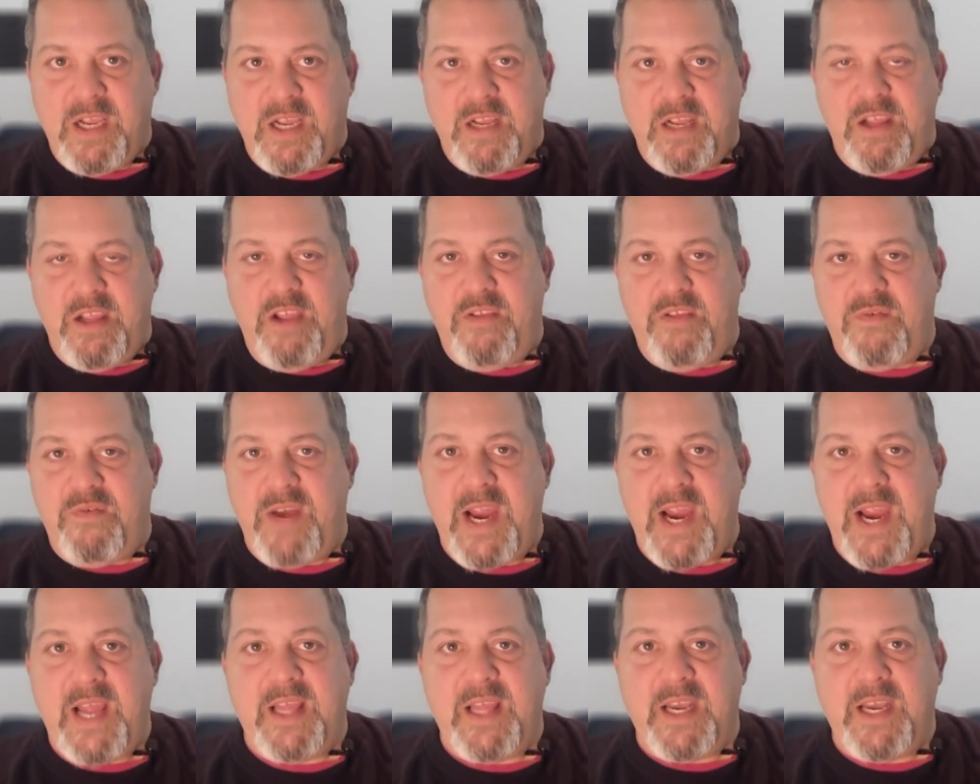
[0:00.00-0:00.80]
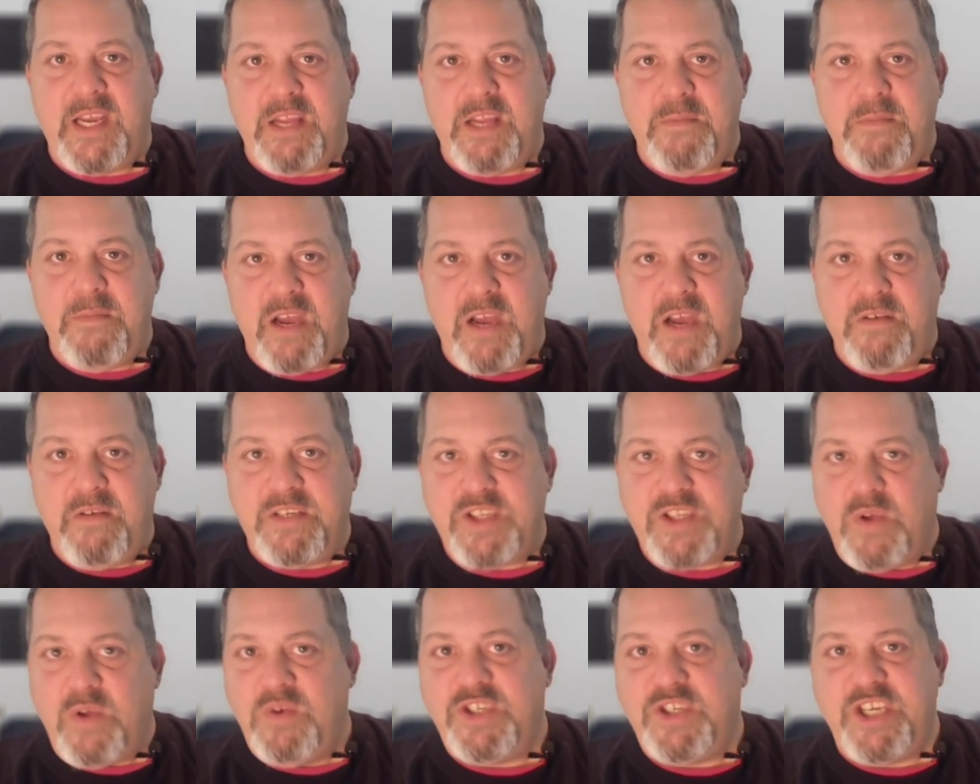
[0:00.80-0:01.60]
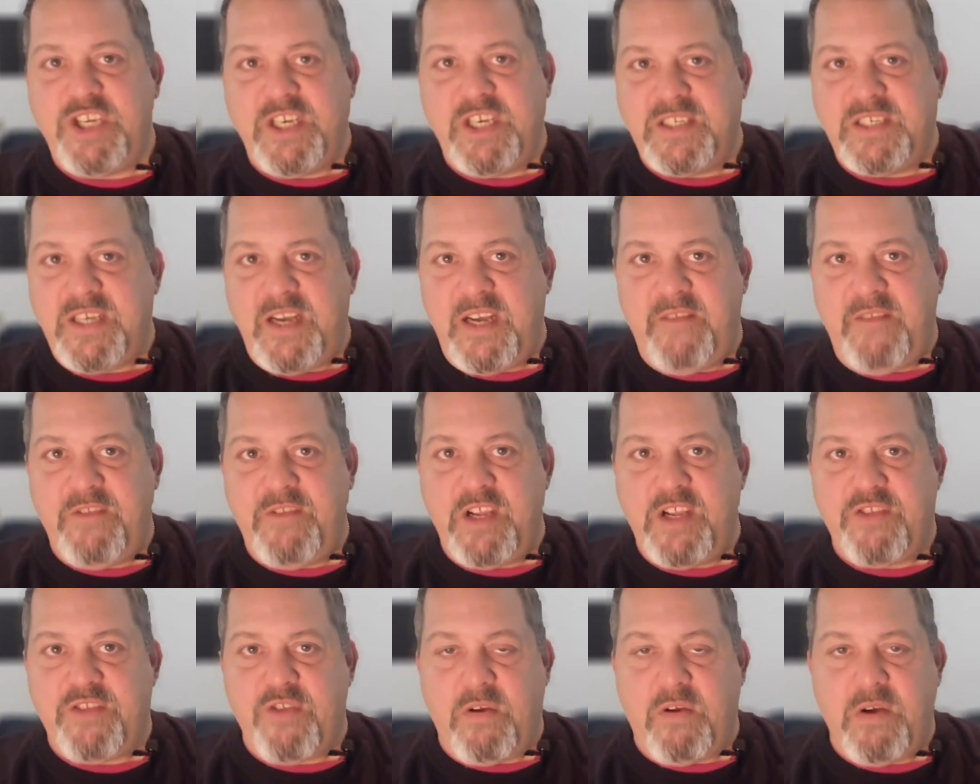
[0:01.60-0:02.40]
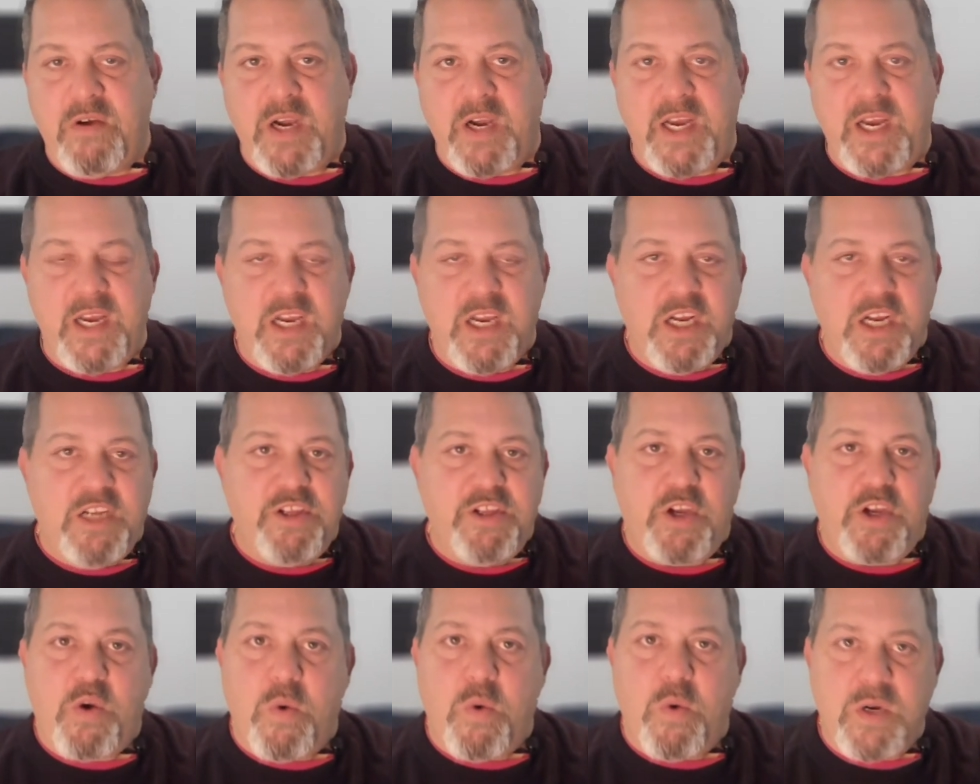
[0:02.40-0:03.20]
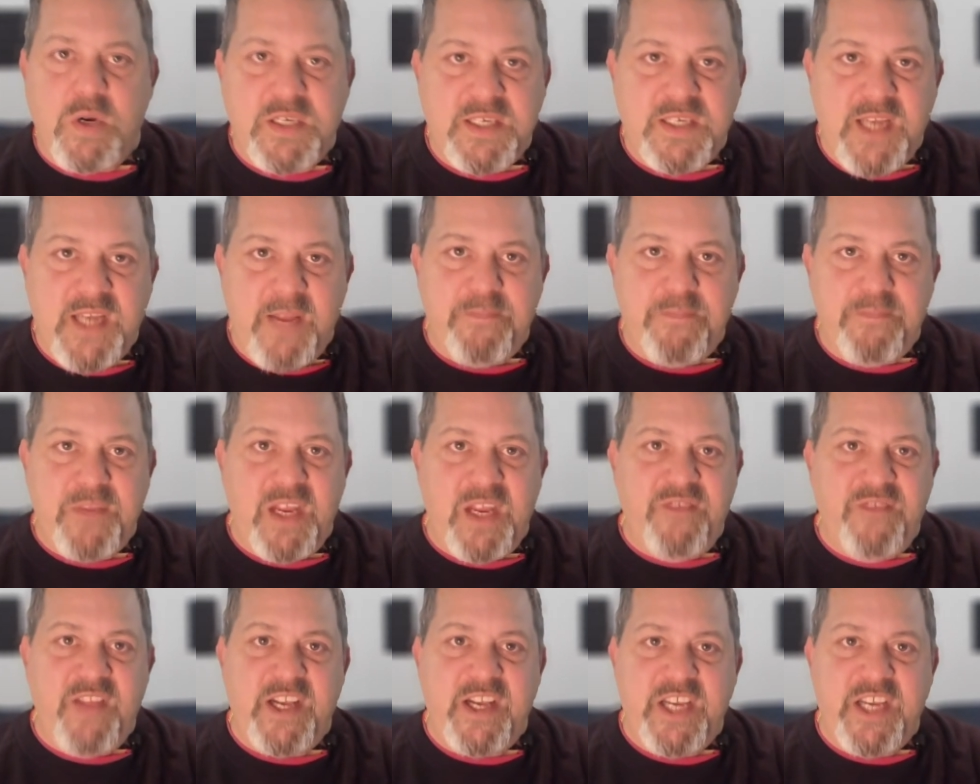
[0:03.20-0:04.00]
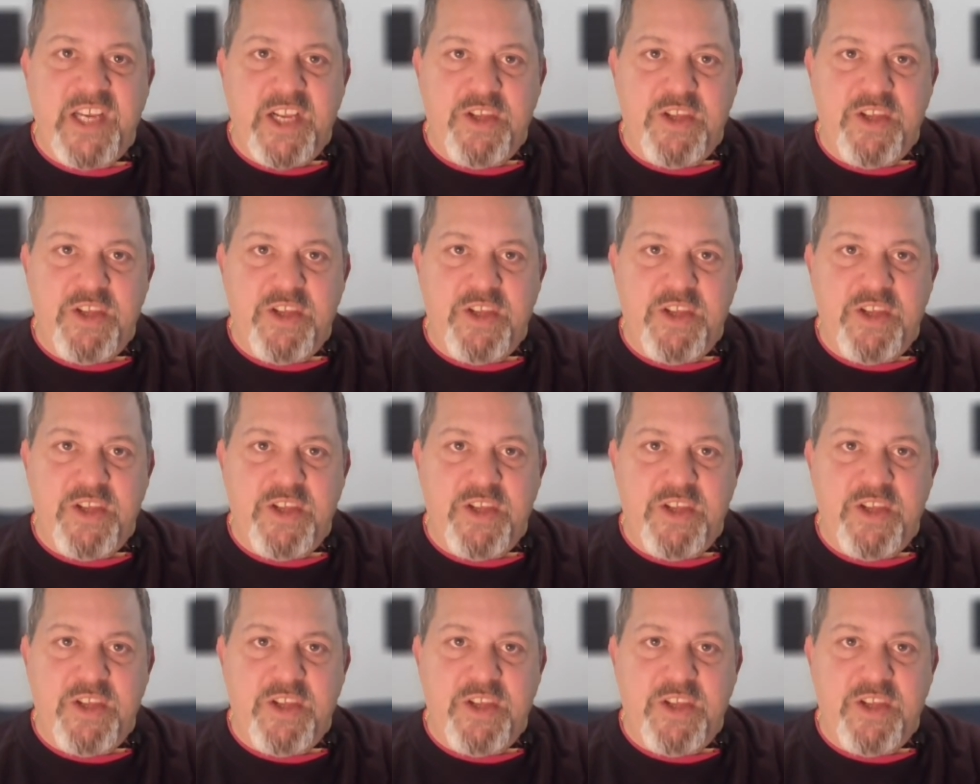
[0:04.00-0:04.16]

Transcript: The reality of the matter is OSHA doesn't have the authority. The court stepped in, they did the